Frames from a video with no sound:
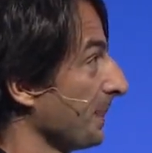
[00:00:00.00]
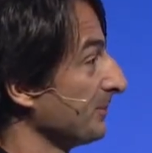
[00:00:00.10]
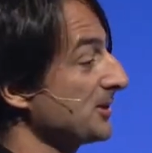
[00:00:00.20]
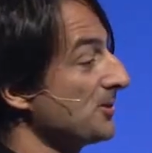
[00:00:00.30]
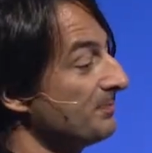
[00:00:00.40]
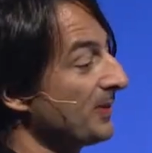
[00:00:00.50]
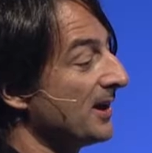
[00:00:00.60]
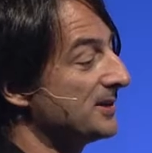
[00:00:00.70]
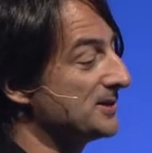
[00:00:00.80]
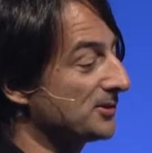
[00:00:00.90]
So
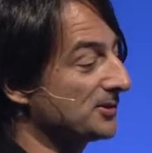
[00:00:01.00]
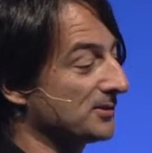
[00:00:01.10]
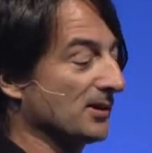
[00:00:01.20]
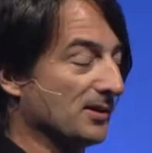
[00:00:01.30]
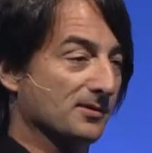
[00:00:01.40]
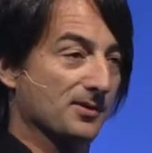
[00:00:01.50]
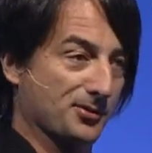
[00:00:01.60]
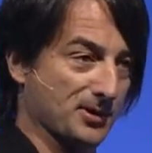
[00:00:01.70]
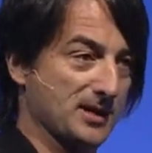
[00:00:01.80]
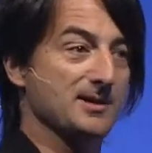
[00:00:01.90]
these are
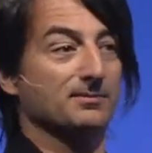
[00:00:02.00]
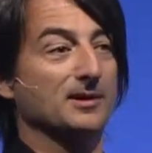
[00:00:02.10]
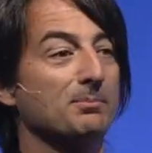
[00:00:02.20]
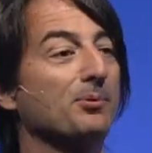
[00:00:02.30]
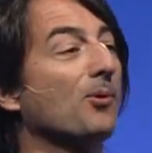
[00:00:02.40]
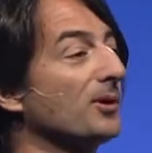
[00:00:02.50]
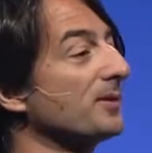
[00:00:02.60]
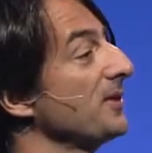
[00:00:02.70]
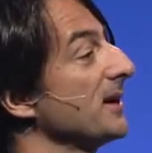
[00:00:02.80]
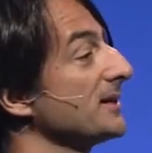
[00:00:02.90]
3 important
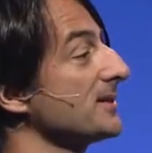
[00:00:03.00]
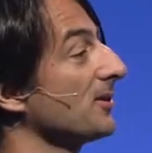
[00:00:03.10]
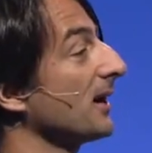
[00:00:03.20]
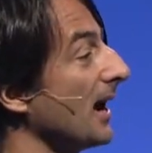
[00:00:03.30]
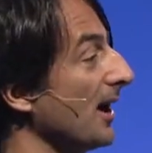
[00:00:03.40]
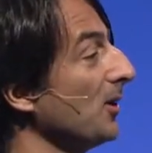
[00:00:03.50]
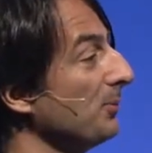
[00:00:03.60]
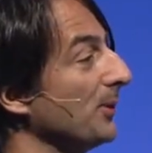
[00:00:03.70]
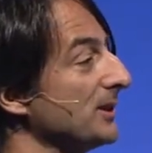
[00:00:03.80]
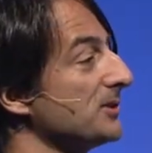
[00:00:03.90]
things that are going to help
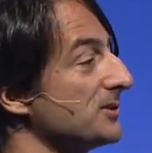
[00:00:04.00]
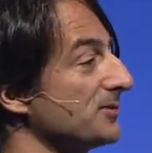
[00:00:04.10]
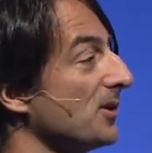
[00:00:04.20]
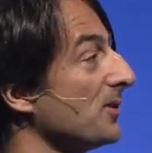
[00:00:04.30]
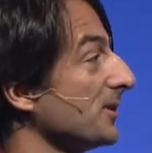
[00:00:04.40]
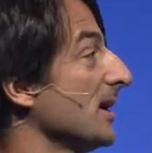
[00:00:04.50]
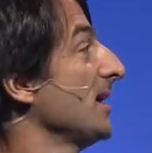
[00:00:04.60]
Windows Phone